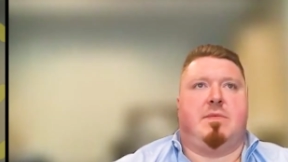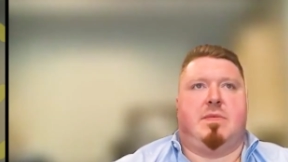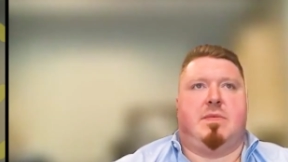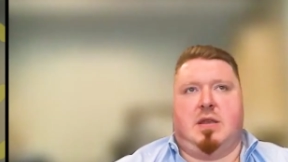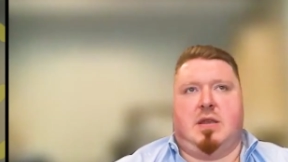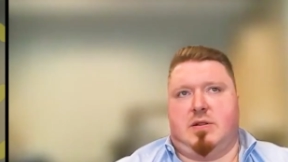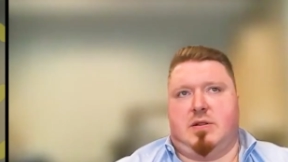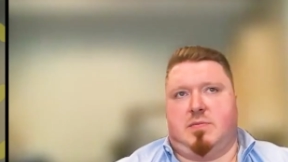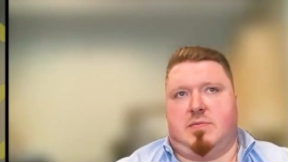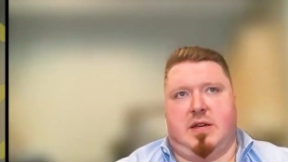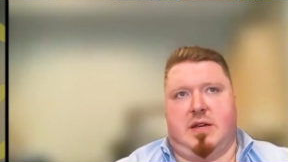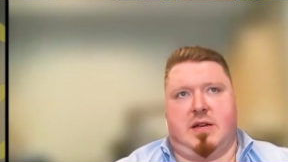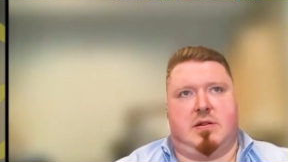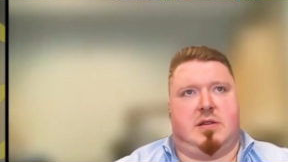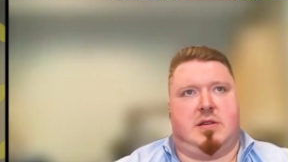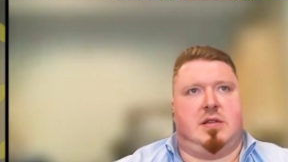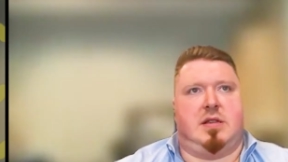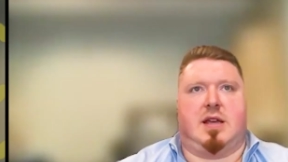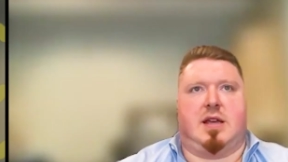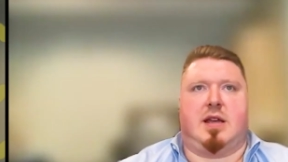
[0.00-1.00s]
those big
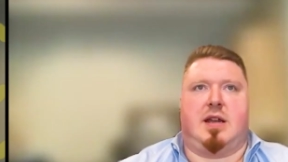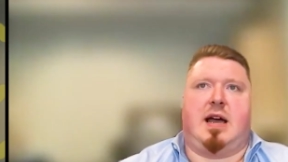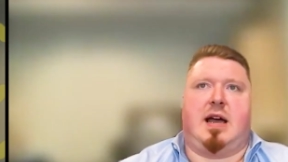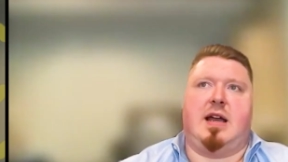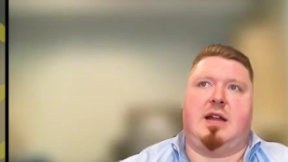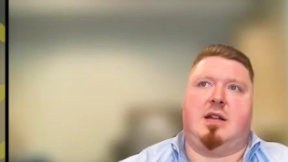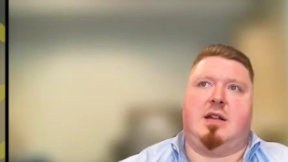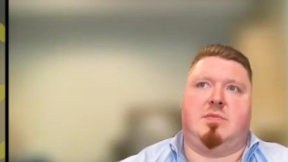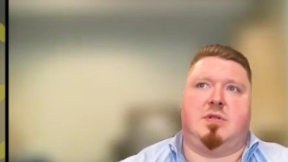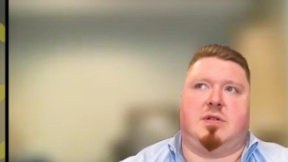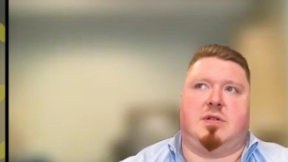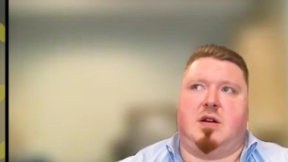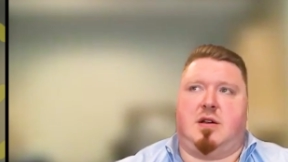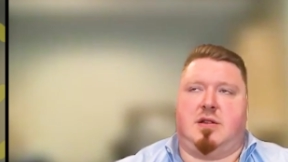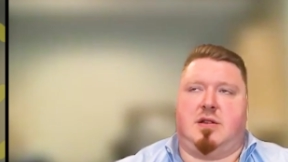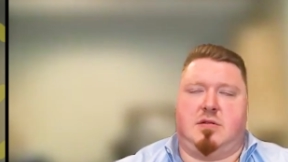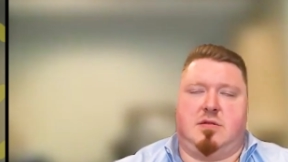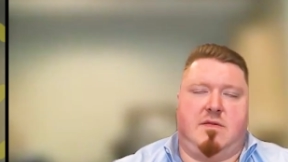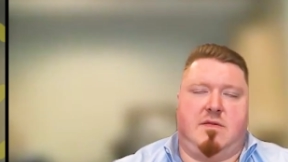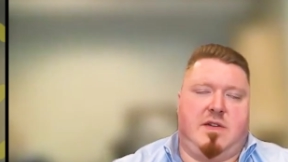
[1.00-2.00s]
ticket items are
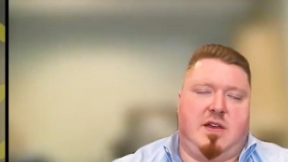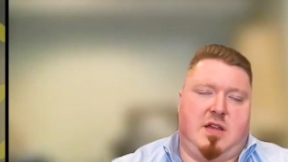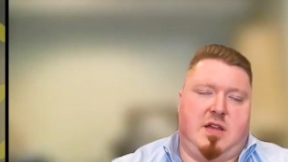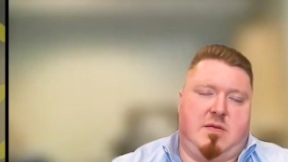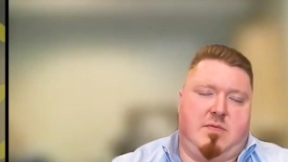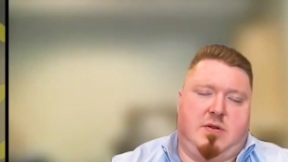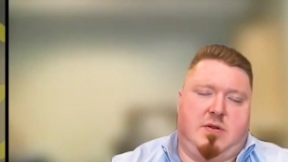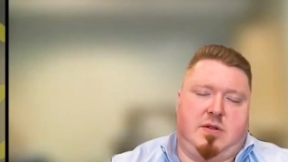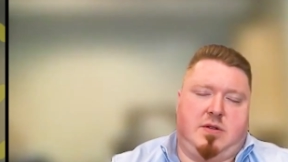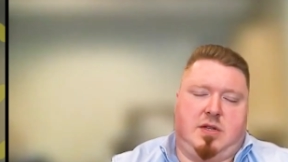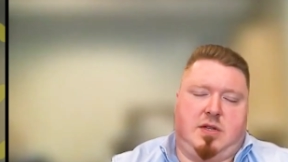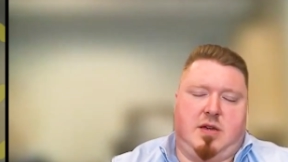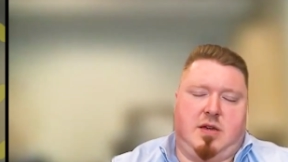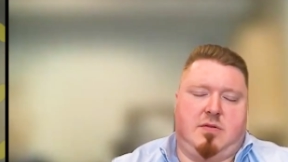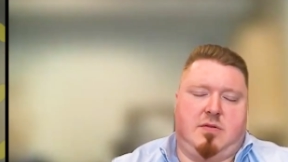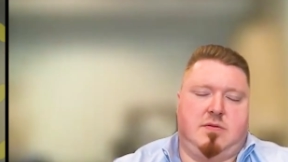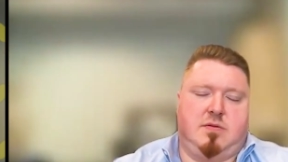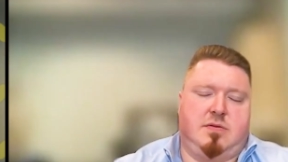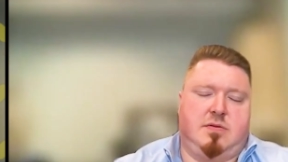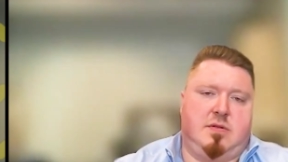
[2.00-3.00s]
also available.
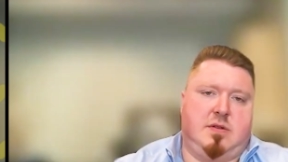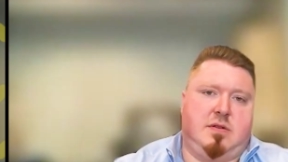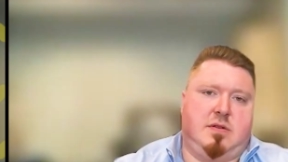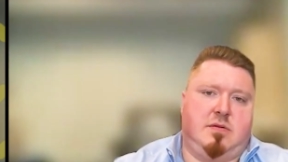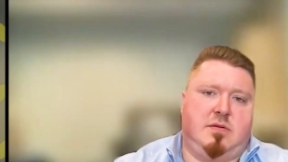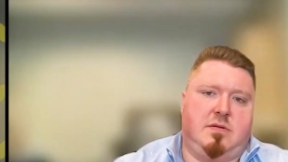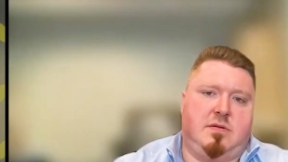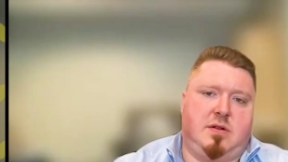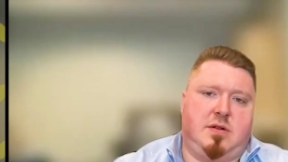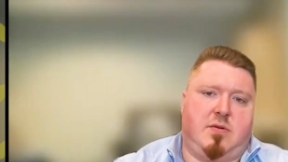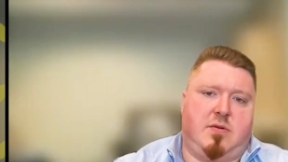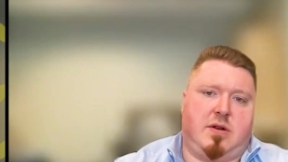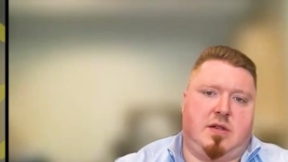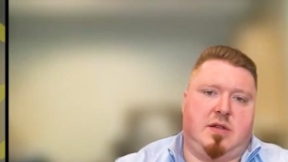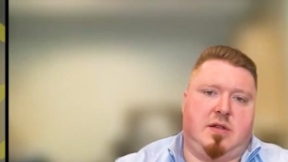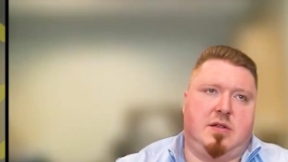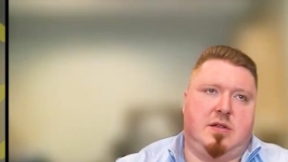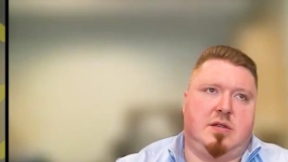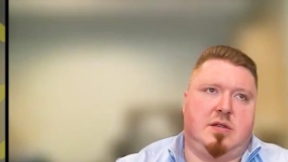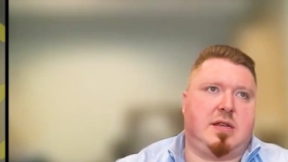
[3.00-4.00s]
So don't
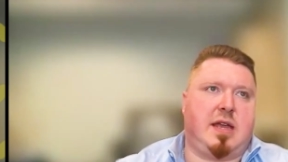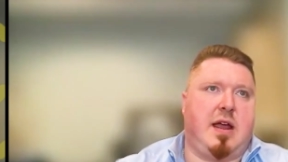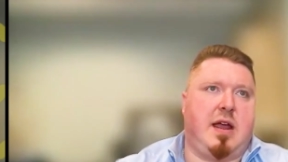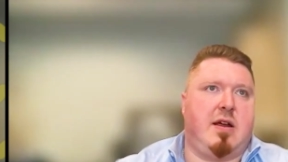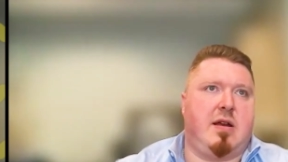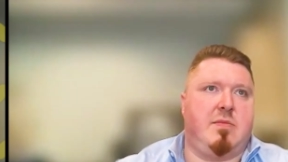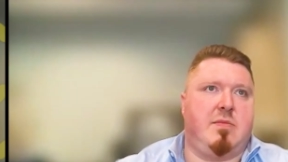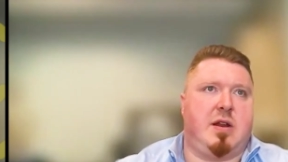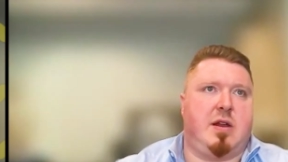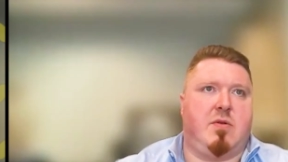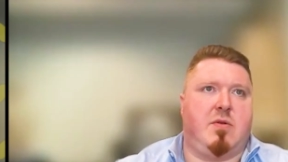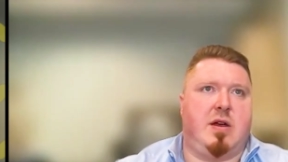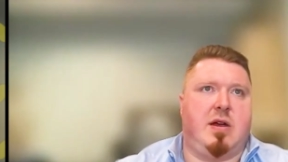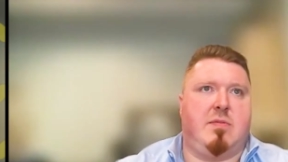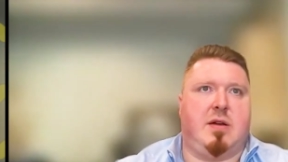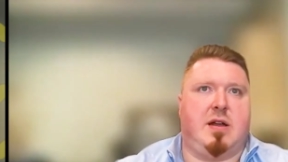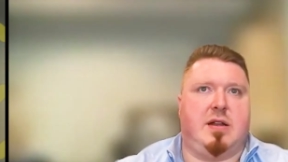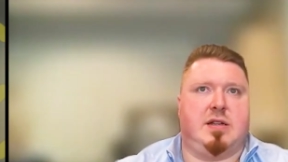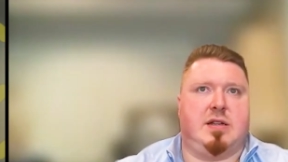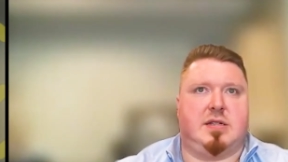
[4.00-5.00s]
want to scare anybody away
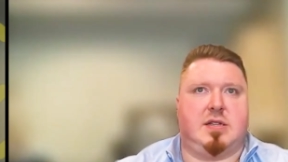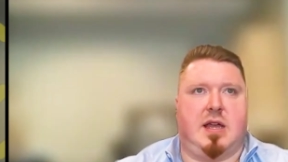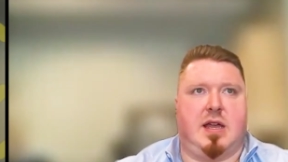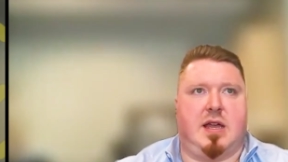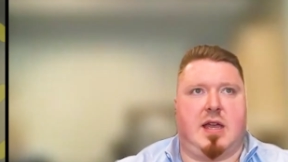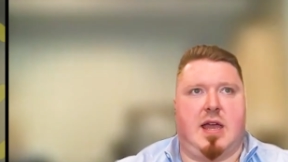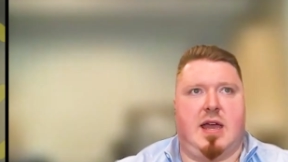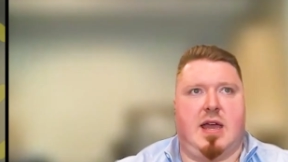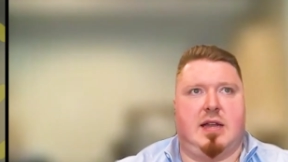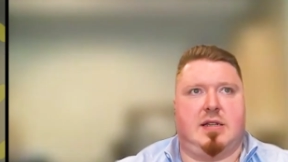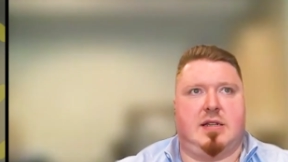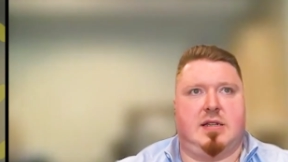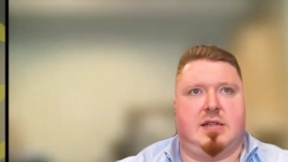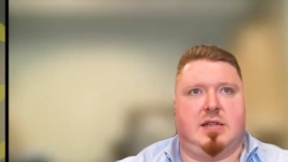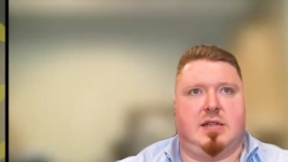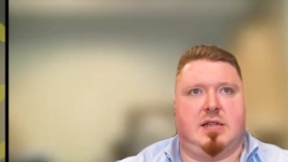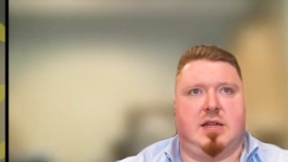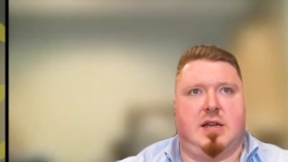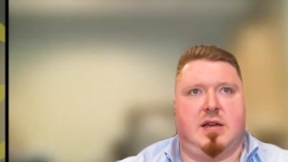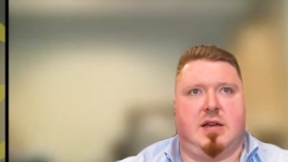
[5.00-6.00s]
by just saying, yeah, it's
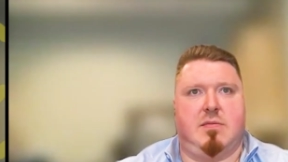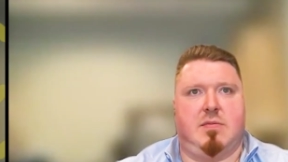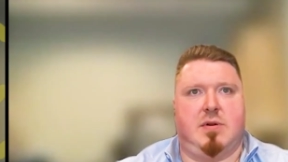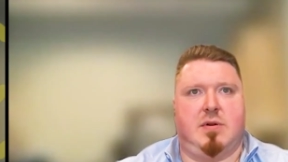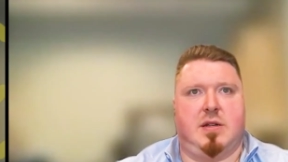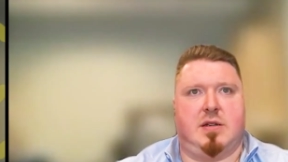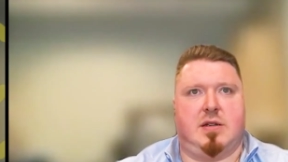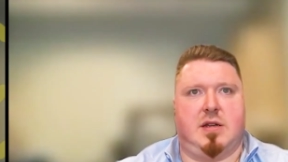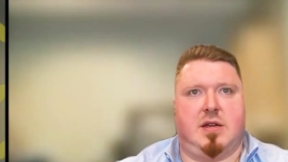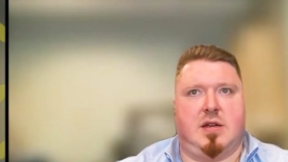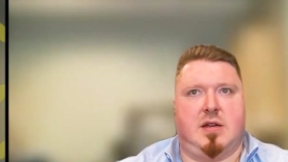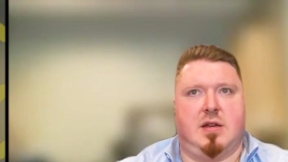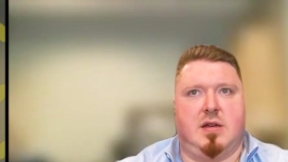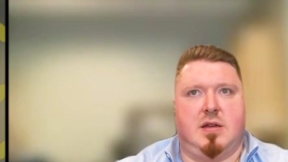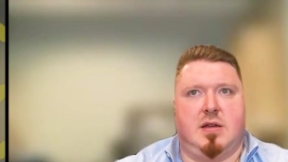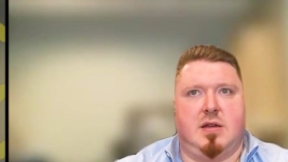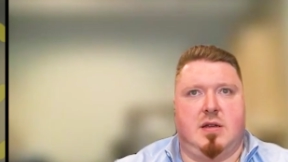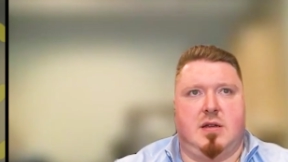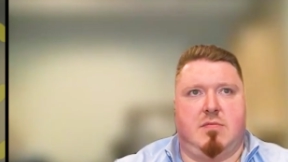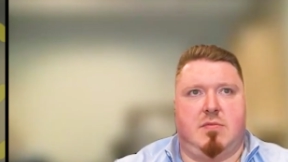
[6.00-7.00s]
just a bunch of
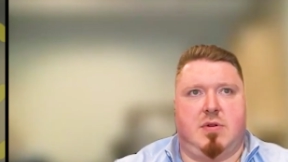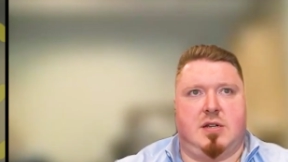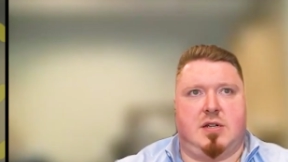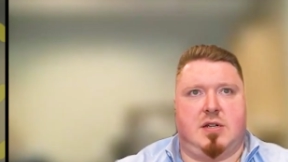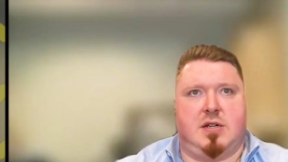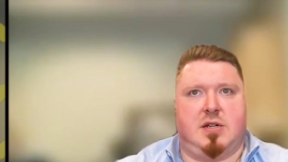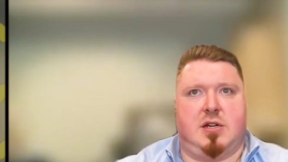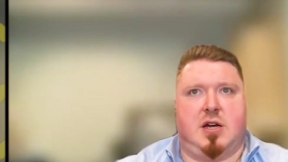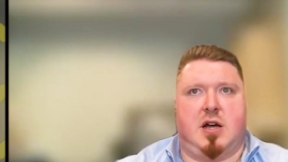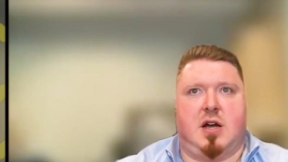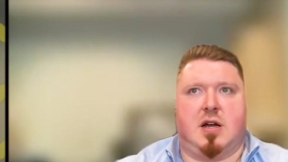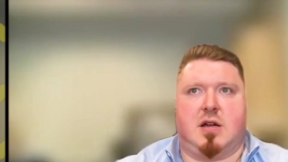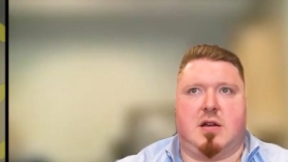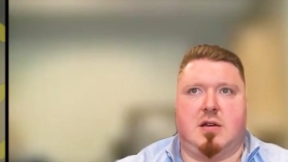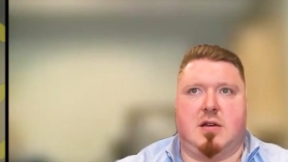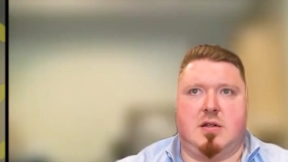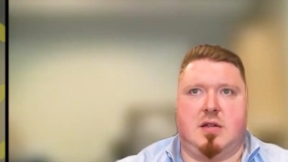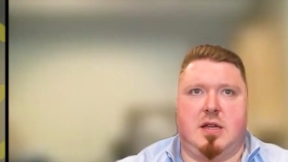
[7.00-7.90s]
junk.